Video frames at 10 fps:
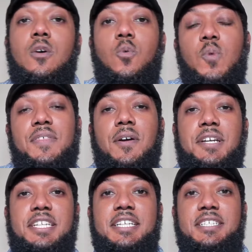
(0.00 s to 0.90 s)
with
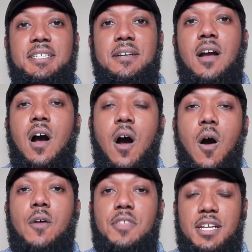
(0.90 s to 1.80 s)
architecture
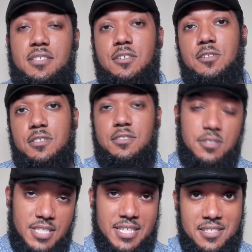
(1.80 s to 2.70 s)
are the
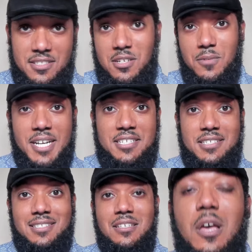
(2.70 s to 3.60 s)
concerns and
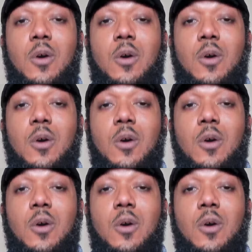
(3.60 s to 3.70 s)
considerations.